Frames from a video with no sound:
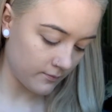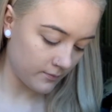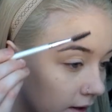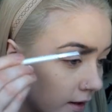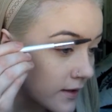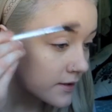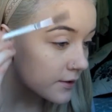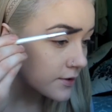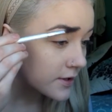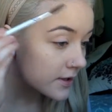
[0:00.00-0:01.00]
Okay,
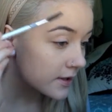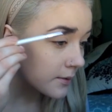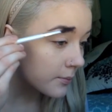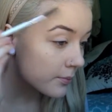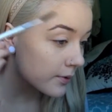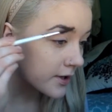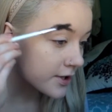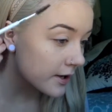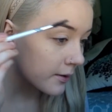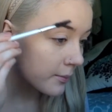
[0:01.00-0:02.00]
so just gonna brush
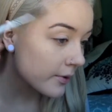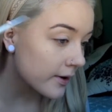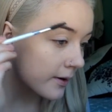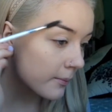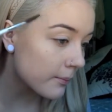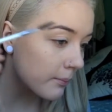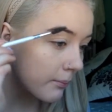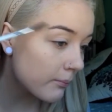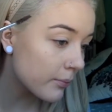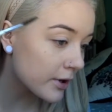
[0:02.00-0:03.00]
our
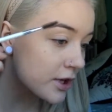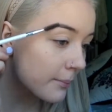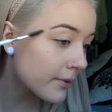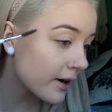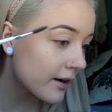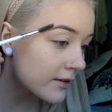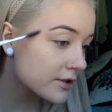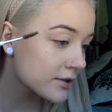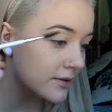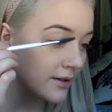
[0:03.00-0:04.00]
brows